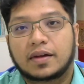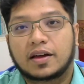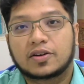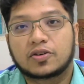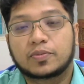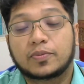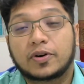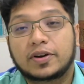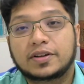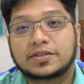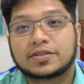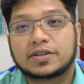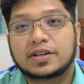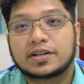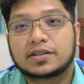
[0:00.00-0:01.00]
Good morning,
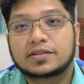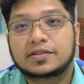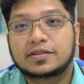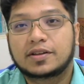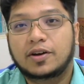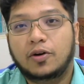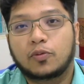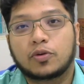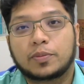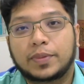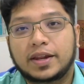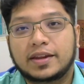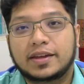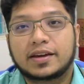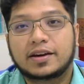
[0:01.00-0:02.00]
students. We
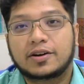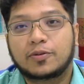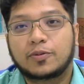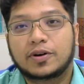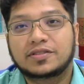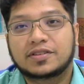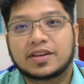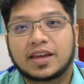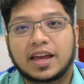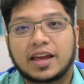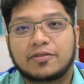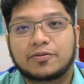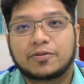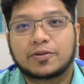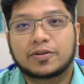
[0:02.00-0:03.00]
meet here once
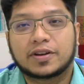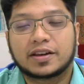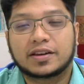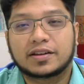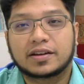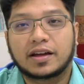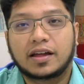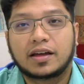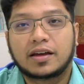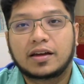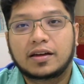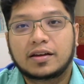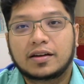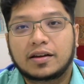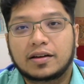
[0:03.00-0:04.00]
again for another
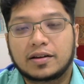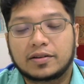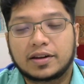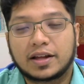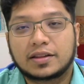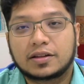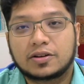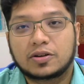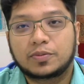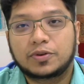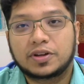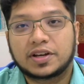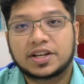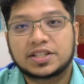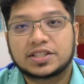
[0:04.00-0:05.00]
Data
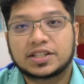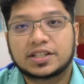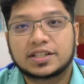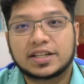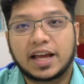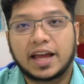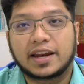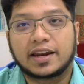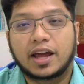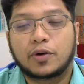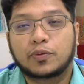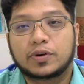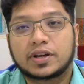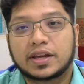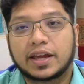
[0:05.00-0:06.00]
Communication and
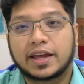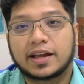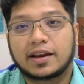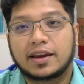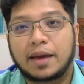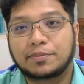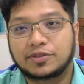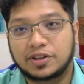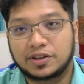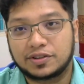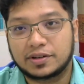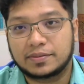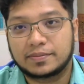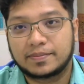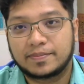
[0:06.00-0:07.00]
Networking lab session.